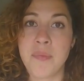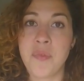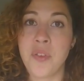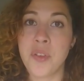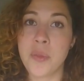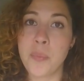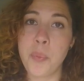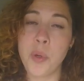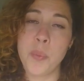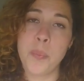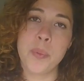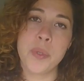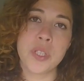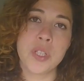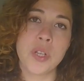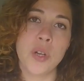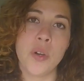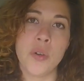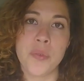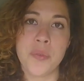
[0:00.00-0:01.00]
For the purpose
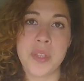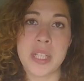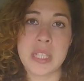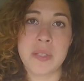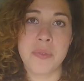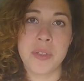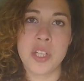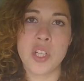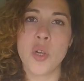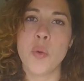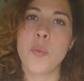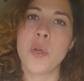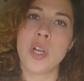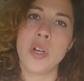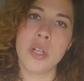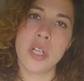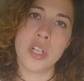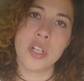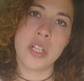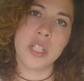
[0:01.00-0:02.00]
of this video, we're
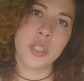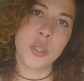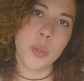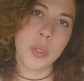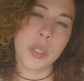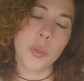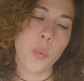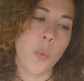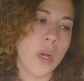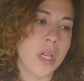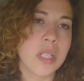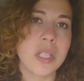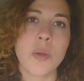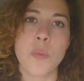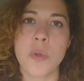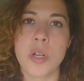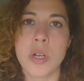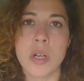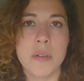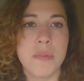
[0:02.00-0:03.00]
only going to do it once, and
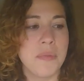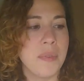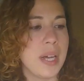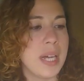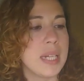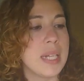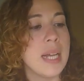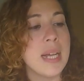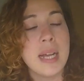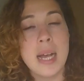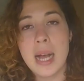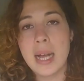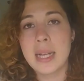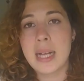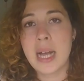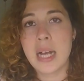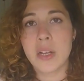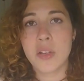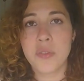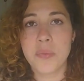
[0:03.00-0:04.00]
we're going to find a
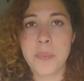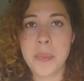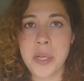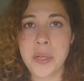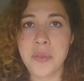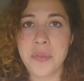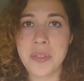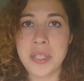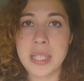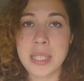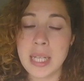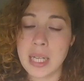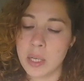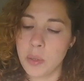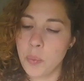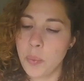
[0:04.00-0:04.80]
can made of steel,